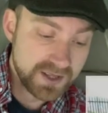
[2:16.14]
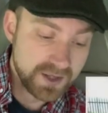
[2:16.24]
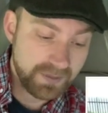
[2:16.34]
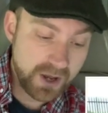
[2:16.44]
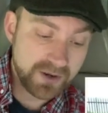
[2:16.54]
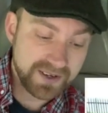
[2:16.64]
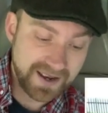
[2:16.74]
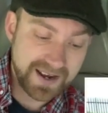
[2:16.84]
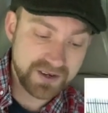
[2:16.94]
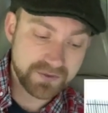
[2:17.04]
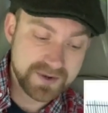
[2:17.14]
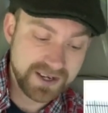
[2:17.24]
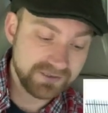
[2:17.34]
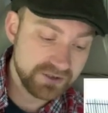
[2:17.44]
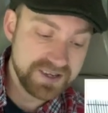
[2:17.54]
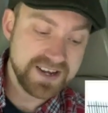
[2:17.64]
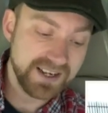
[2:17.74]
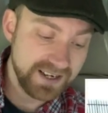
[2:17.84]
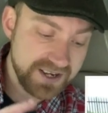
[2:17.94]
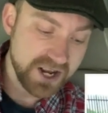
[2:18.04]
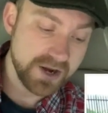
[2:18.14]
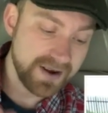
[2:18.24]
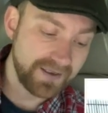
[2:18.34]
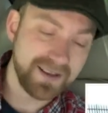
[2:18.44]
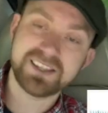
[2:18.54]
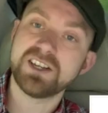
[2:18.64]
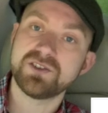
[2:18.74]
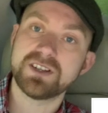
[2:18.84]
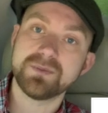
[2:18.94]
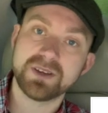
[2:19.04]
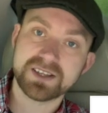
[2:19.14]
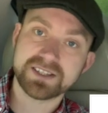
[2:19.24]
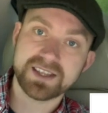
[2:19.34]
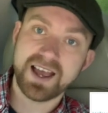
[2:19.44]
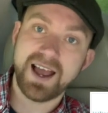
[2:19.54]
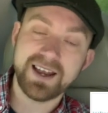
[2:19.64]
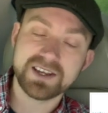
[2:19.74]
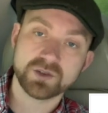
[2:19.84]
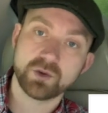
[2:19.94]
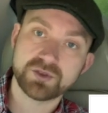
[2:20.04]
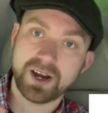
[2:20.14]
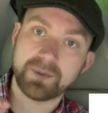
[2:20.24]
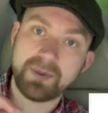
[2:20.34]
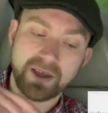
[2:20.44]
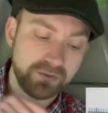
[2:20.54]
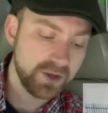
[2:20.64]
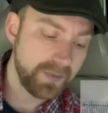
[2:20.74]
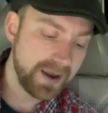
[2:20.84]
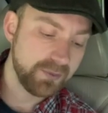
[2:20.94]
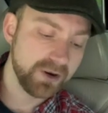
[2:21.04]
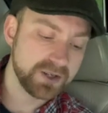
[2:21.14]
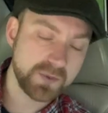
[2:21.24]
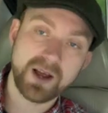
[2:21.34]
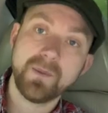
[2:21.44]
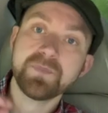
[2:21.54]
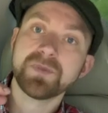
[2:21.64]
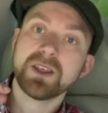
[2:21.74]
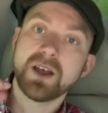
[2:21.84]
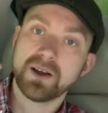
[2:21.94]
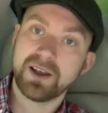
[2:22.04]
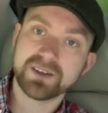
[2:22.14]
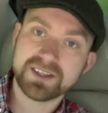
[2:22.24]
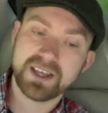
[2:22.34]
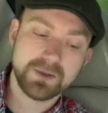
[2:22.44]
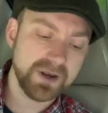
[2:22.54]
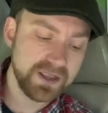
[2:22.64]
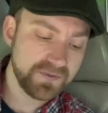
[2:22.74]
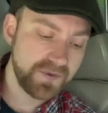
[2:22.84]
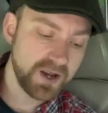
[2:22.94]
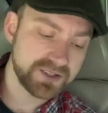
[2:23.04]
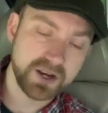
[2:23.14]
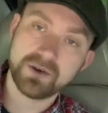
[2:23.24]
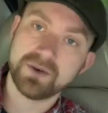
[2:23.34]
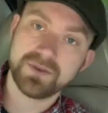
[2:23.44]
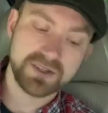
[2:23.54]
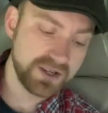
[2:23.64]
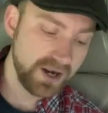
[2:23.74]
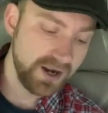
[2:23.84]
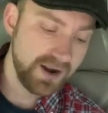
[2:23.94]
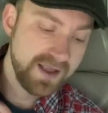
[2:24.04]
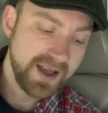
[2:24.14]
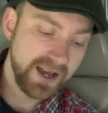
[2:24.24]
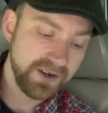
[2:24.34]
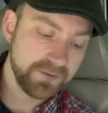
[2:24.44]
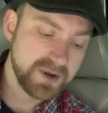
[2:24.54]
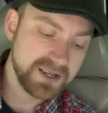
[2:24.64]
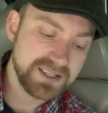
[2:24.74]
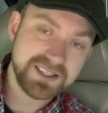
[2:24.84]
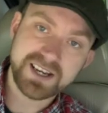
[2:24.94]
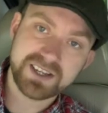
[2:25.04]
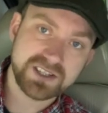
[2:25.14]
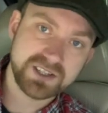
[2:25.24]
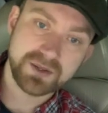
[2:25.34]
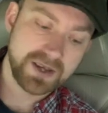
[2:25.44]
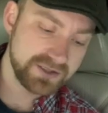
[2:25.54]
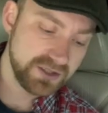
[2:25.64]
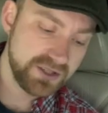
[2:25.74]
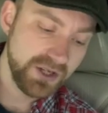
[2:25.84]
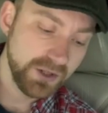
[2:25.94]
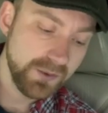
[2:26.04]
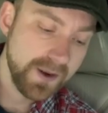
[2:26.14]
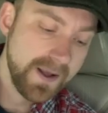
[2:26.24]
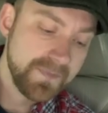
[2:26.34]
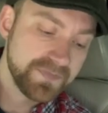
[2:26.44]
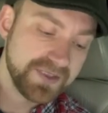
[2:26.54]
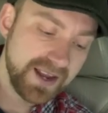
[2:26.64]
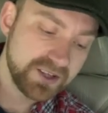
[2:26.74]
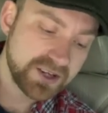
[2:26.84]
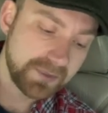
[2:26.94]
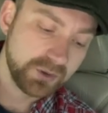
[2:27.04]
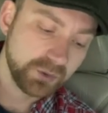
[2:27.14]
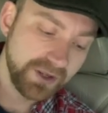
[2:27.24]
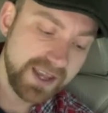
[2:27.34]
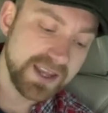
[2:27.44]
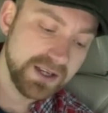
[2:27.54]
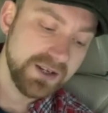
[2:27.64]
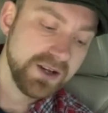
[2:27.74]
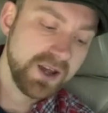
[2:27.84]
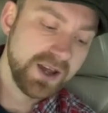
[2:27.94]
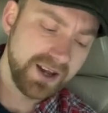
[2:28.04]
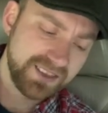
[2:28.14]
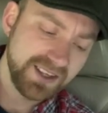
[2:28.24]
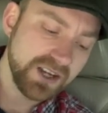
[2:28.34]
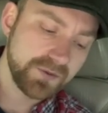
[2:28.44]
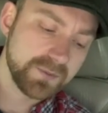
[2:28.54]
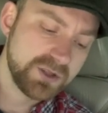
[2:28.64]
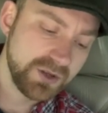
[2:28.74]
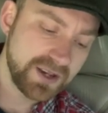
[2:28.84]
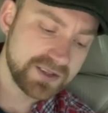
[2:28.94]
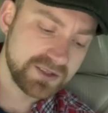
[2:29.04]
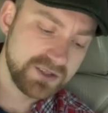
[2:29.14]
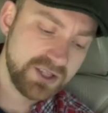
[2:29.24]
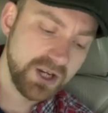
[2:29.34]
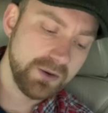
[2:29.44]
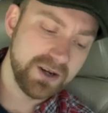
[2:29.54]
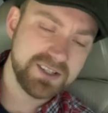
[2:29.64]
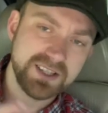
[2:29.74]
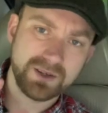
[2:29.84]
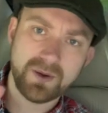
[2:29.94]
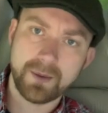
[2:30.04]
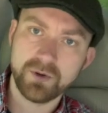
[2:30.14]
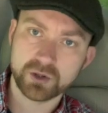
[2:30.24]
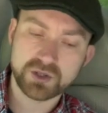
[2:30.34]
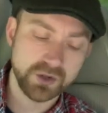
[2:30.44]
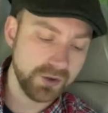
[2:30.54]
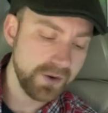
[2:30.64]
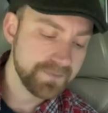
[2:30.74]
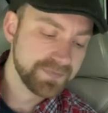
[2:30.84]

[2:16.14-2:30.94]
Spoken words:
The bloke had had it from nearly new. Now that's interesting because that is all tracked back through the paperwork as well. I'll get onto that in a minute. The first owner of this car had it from 96 to 2002. Then a chap called Ian, I think from 2002 until, I'm not sure.